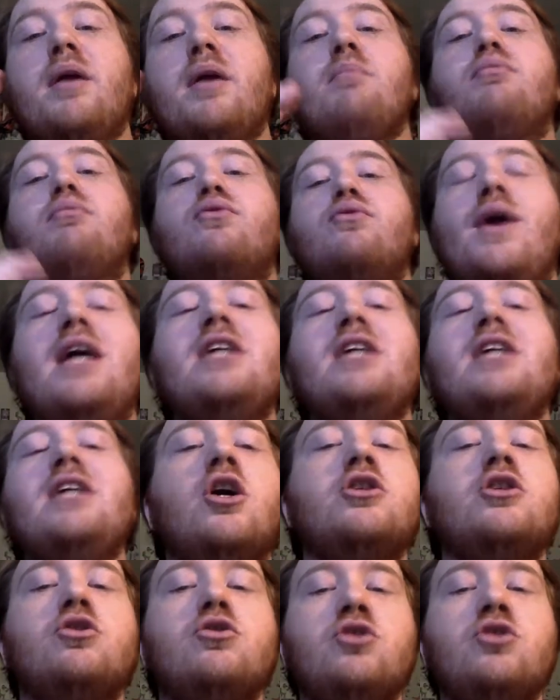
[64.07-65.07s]
impress
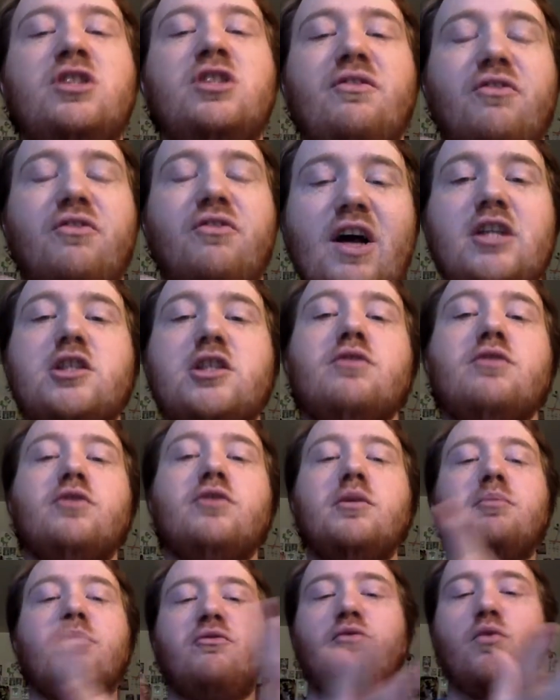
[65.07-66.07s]
us defensively
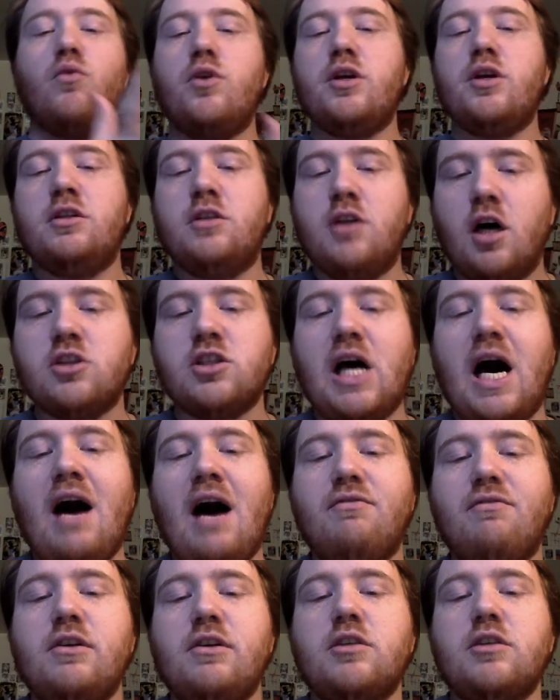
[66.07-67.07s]
before he does
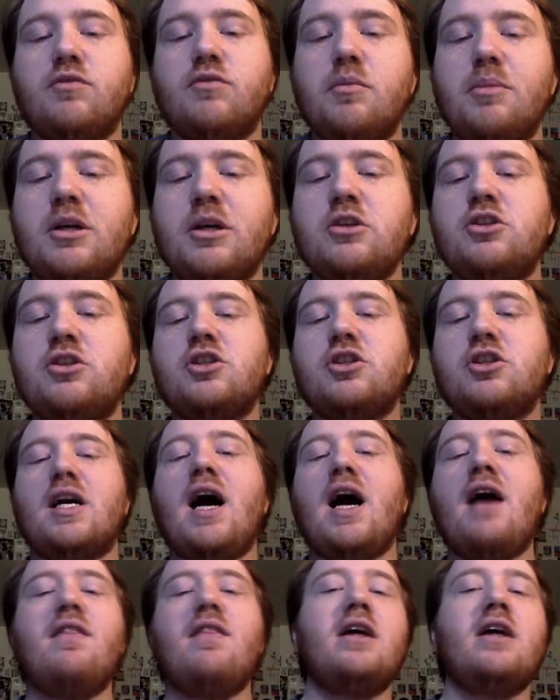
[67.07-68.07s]
offensively because he's a
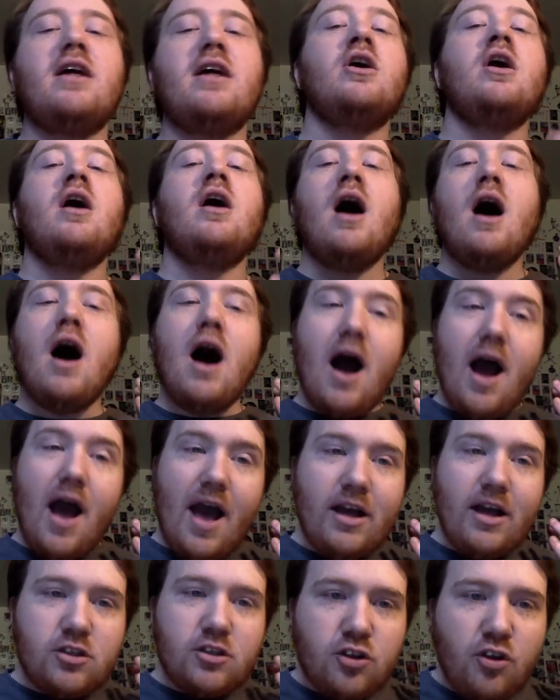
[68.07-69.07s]
guy that
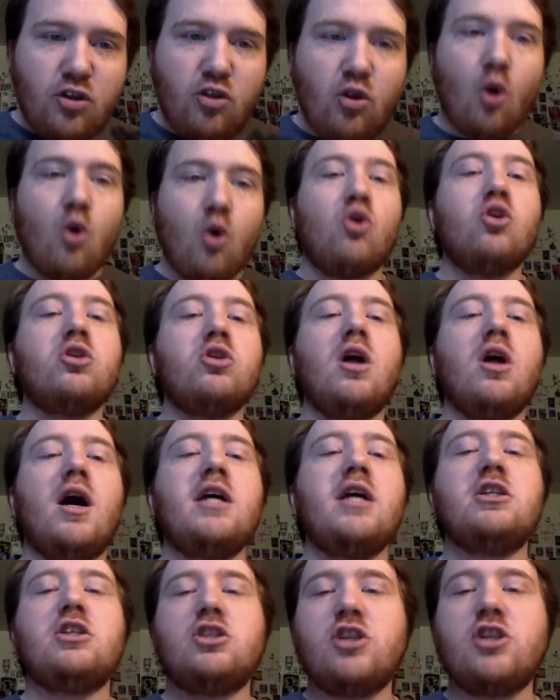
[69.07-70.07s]
has third
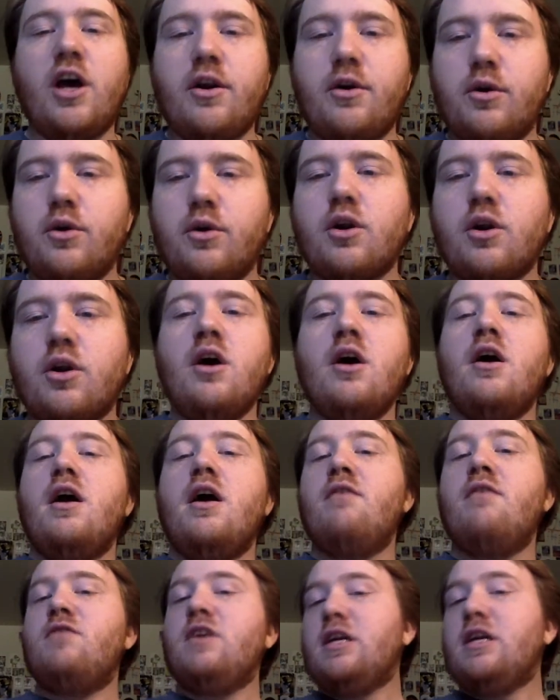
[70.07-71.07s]
line center
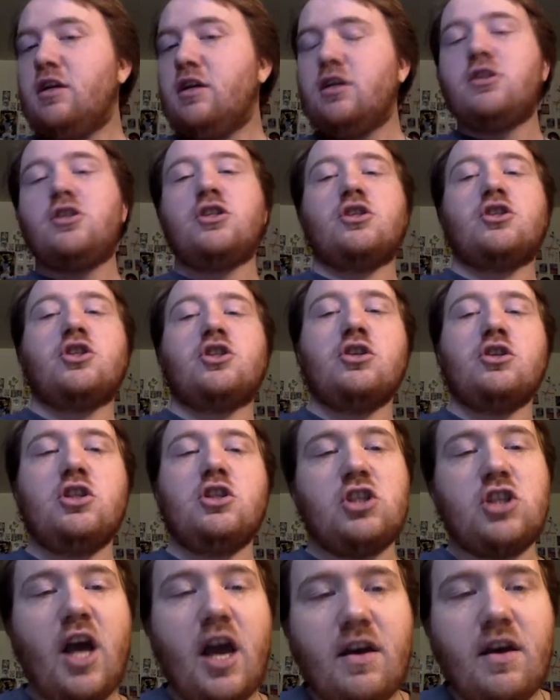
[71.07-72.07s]
if he can consistently
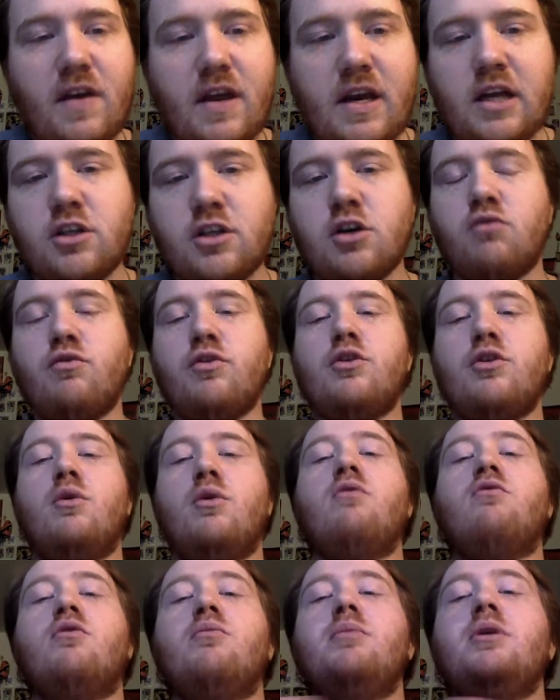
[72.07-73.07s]
stay in the NHL written all
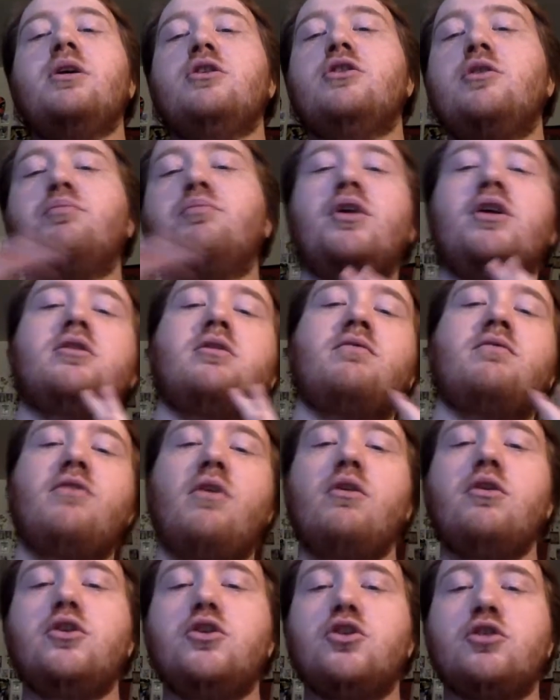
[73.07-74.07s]
over him because he plays a
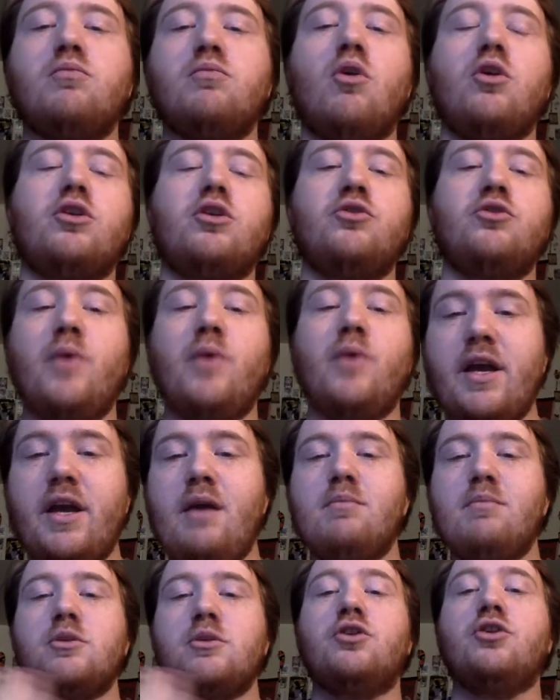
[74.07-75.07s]
very smart two way
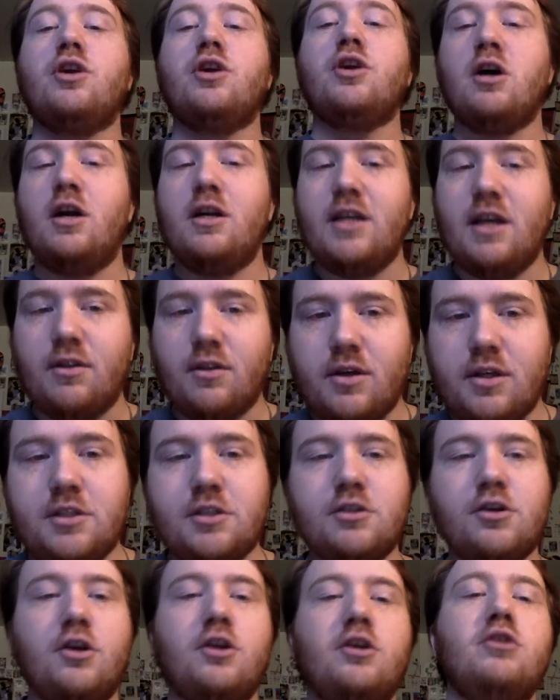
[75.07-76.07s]
game. He's good at cutting down the lanes.
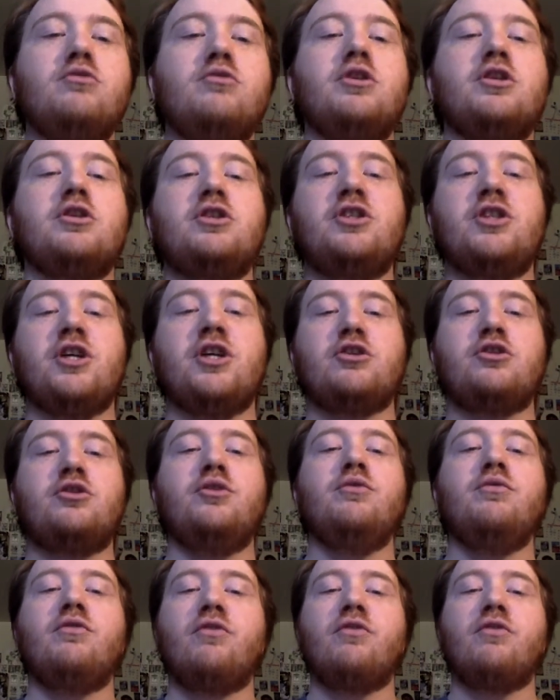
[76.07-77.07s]
He's good to use his 6
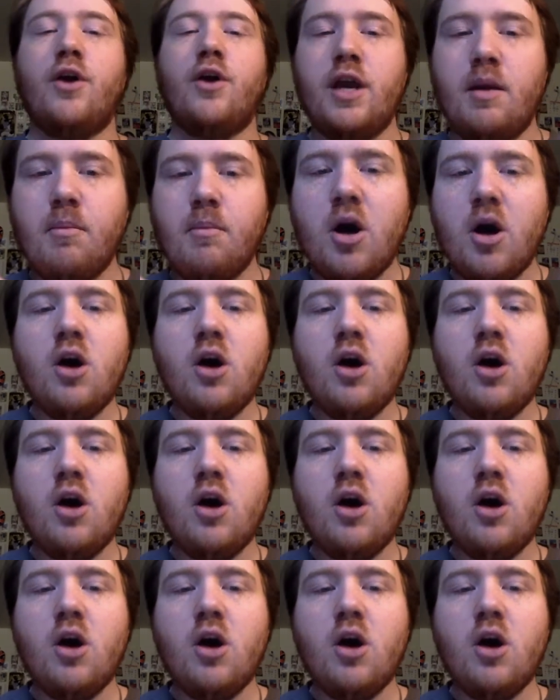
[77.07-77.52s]
2 frame